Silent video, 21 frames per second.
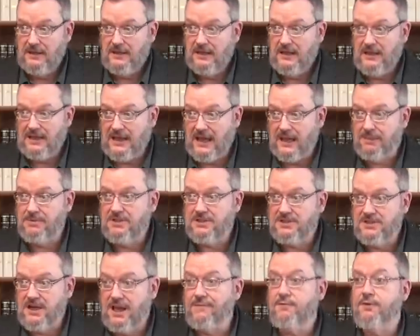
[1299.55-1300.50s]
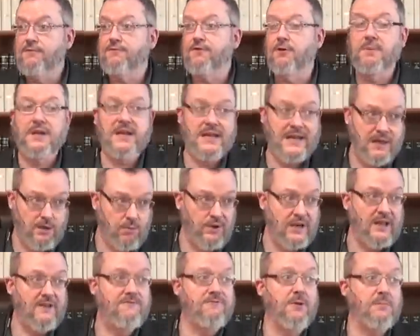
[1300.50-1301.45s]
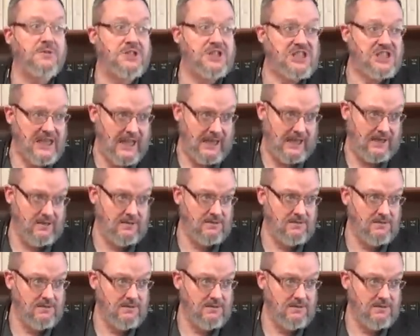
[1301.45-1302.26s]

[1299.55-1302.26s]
He came to save you from iniquity, from sin.